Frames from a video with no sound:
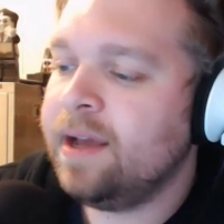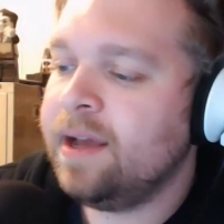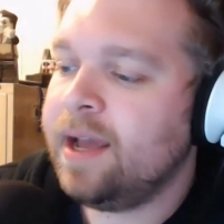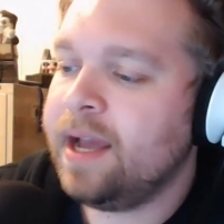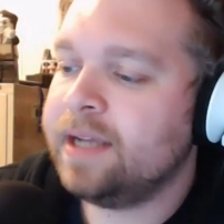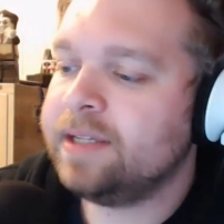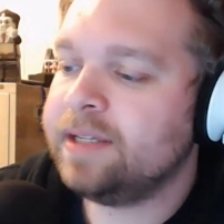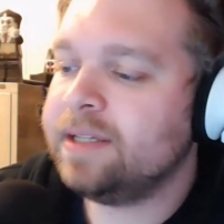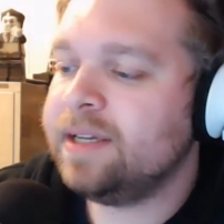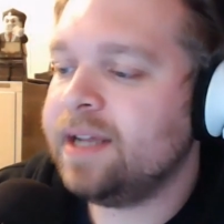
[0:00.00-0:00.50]

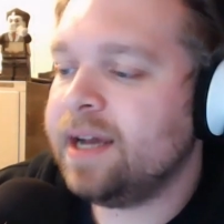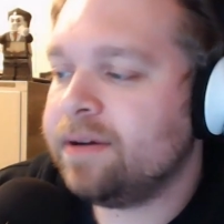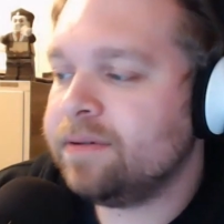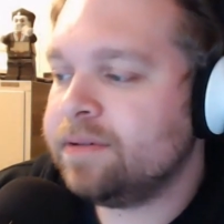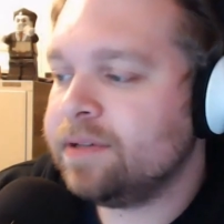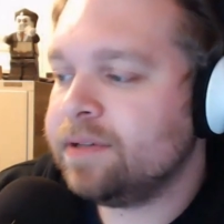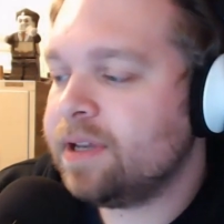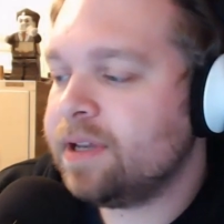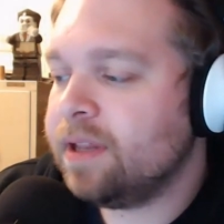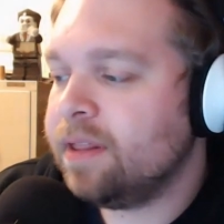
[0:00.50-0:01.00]
has
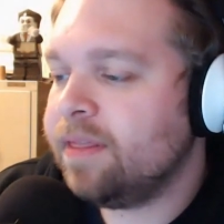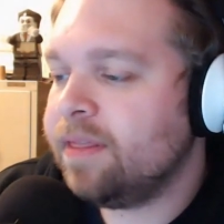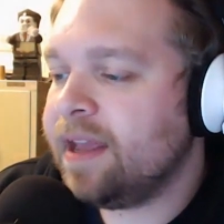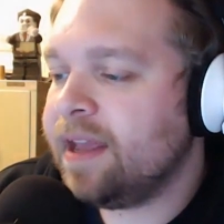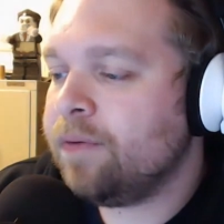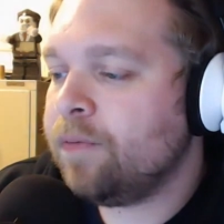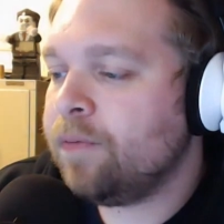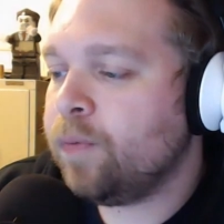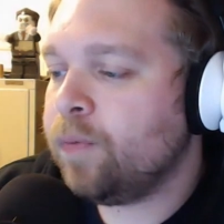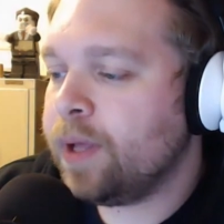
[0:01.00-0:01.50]
announced
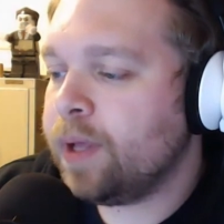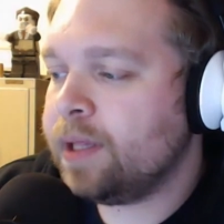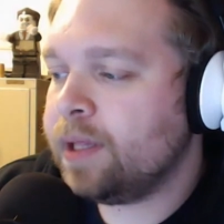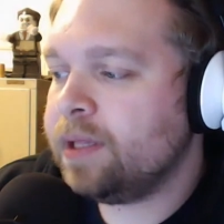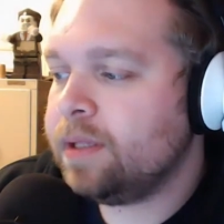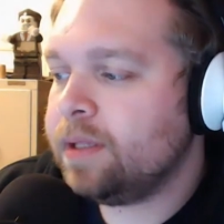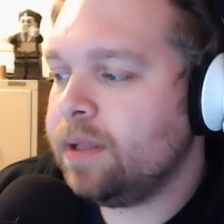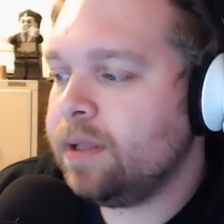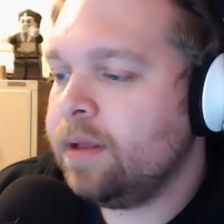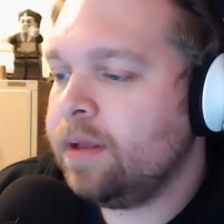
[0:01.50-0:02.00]
they
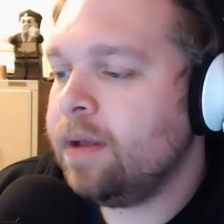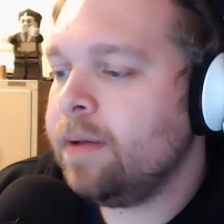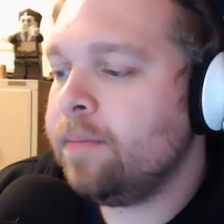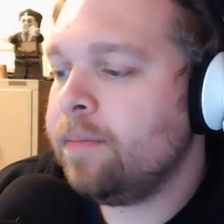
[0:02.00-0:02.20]
will